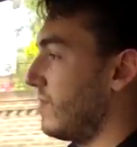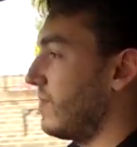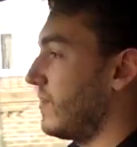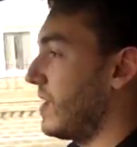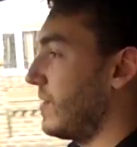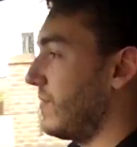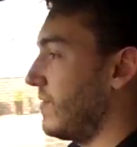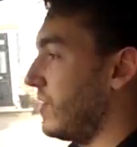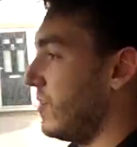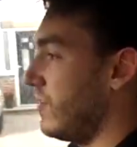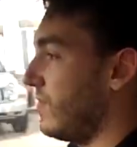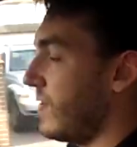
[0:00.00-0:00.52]

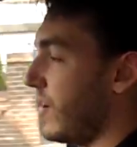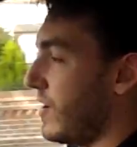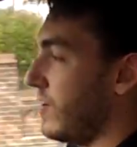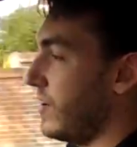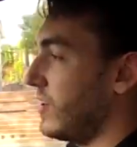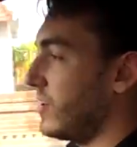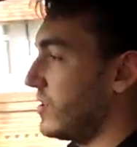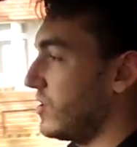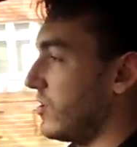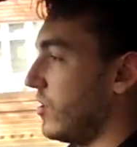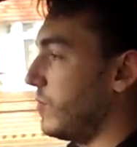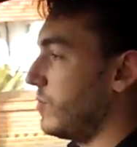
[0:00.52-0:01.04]
giving you
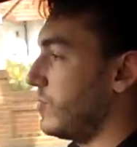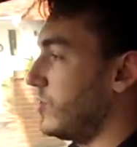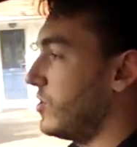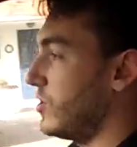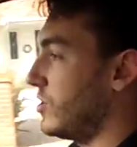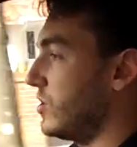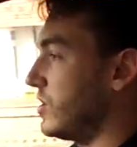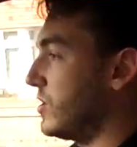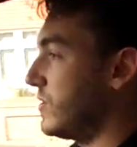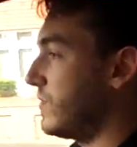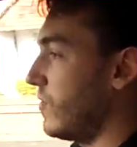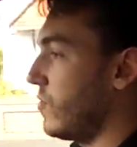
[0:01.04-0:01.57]
various
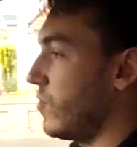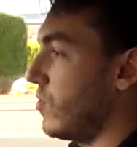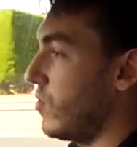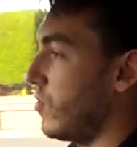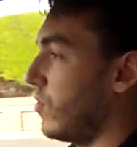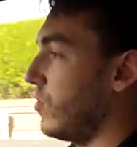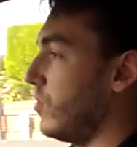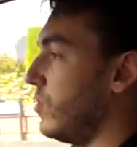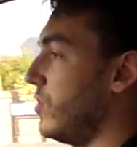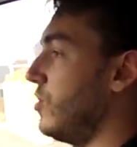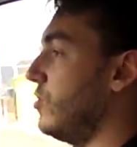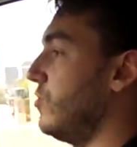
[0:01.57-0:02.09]
options
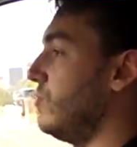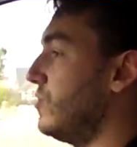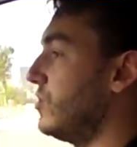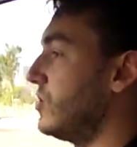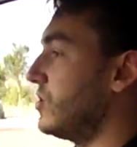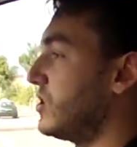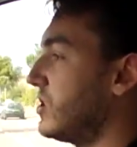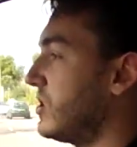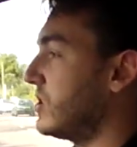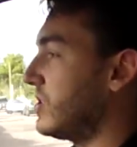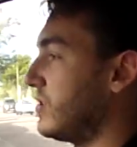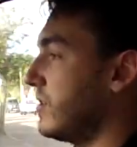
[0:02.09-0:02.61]
for
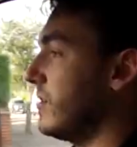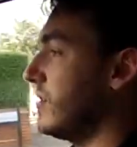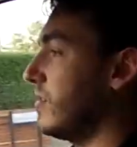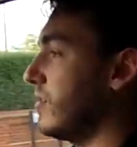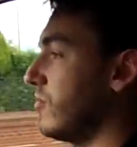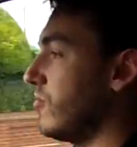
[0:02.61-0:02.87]
loose